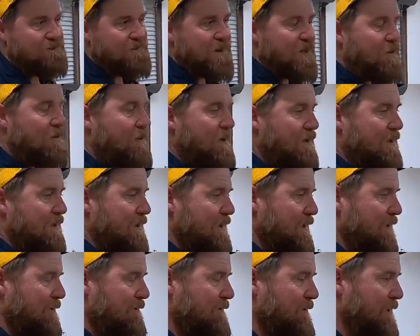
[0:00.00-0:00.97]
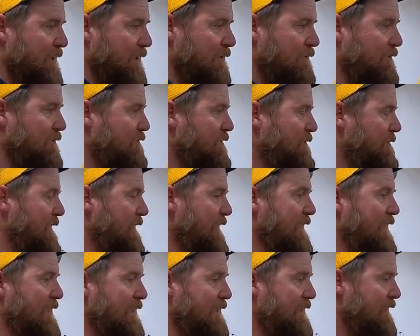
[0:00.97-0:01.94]
I wanted to get it running with what we
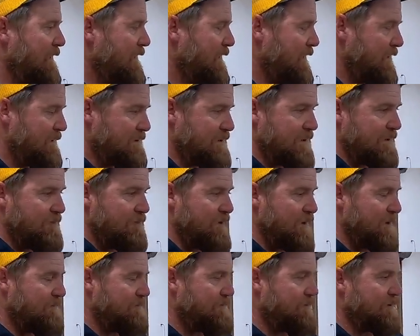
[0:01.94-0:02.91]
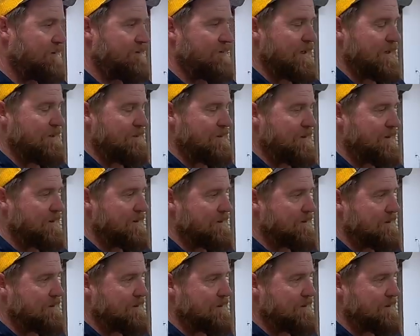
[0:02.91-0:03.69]
had instead of wait for the right part.